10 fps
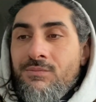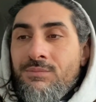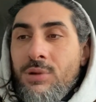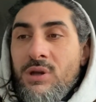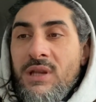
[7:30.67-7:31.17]

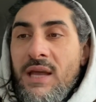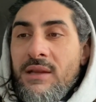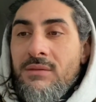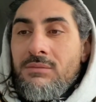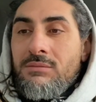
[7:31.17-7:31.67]
Bouknight,
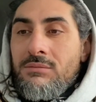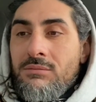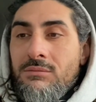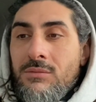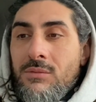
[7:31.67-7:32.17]

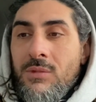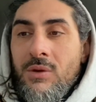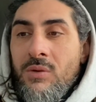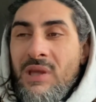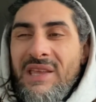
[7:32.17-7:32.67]

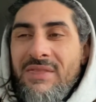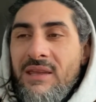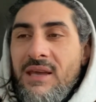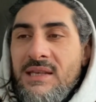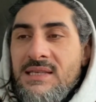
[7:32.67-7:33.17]
he I think
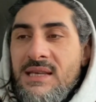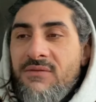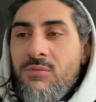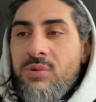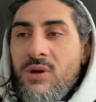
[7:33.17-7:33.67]
he had
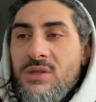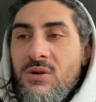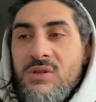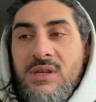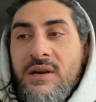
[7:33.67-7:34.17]
seven points. Oh,
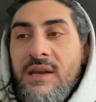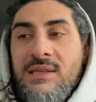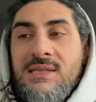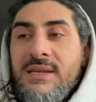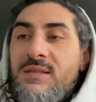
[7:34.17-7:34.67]
sorry, he had
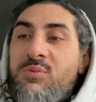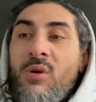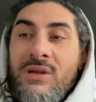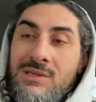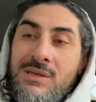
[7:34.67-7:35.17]
six
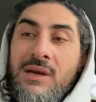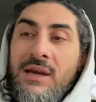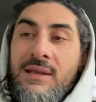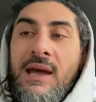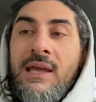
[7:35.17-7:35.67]
points
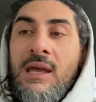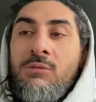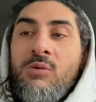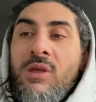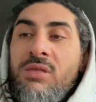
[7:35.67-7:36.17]
in that game.
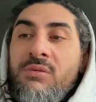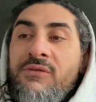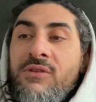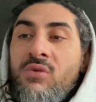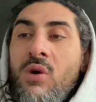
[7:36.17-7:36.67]
He went three
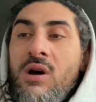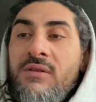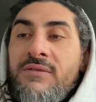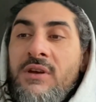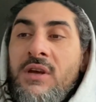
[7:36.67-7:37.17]
for 12
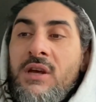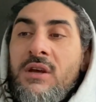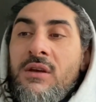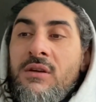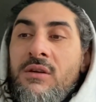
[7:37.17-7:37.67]

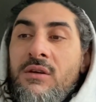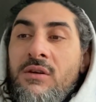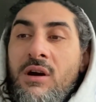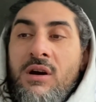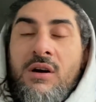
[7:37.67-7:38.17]

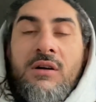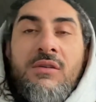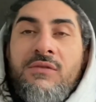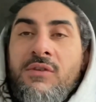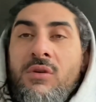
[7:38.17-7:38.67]
uh,
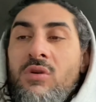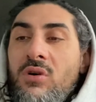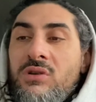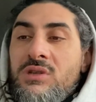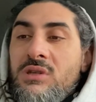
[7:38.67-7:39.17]
field
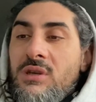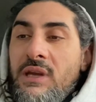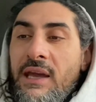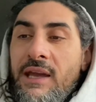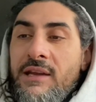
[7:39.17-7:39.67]
goals,
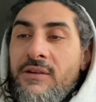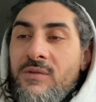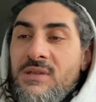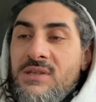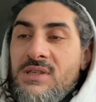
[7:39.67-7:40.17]
and he
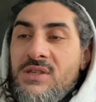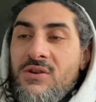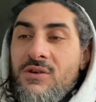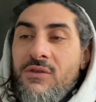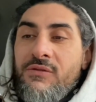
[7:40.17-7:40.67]
was
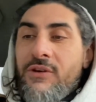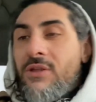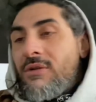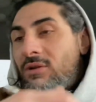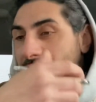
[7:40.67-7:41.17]
zero free
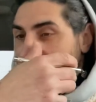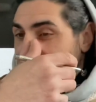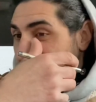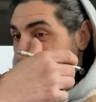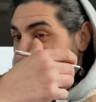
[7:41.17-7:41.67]
throws
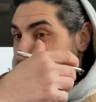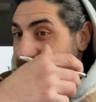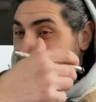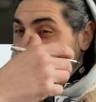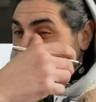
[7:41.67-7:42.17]

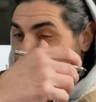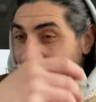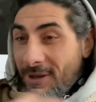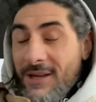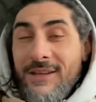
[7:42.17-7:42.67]

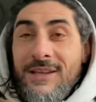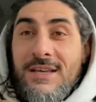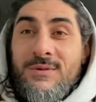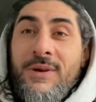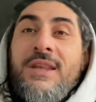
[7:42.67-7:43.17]
meaning
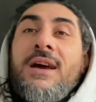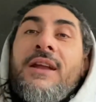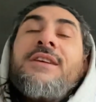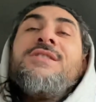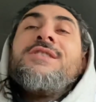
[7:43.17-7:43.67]
that's when he got
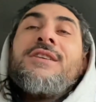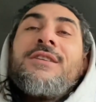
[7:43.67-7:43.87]
injured.